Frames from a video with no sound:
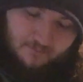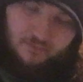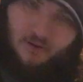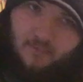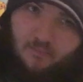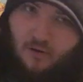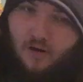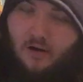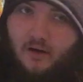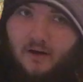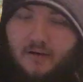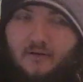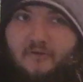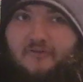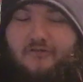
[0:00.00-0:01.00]
Put
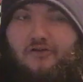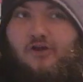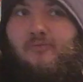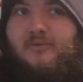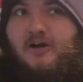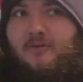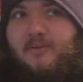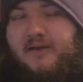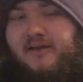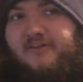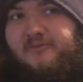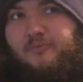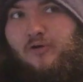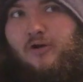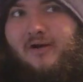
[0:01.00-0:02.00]
Braun Strowman up
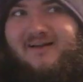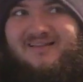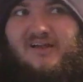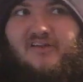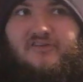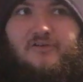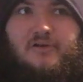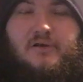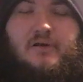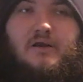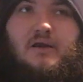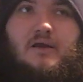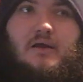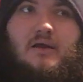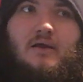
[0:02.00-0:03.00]
against Brock Lesnar.
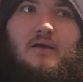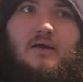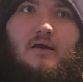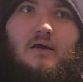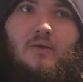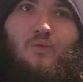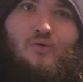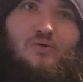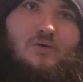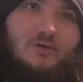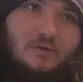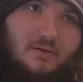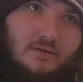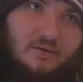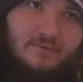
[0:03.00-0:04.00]
We'll
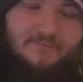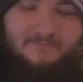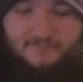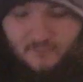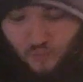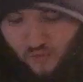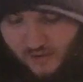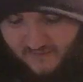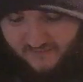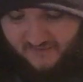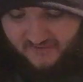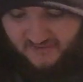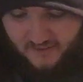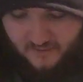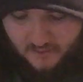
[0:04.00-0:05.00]
have to
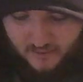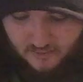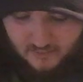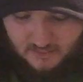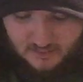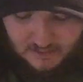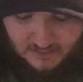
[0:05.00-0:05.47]
see though.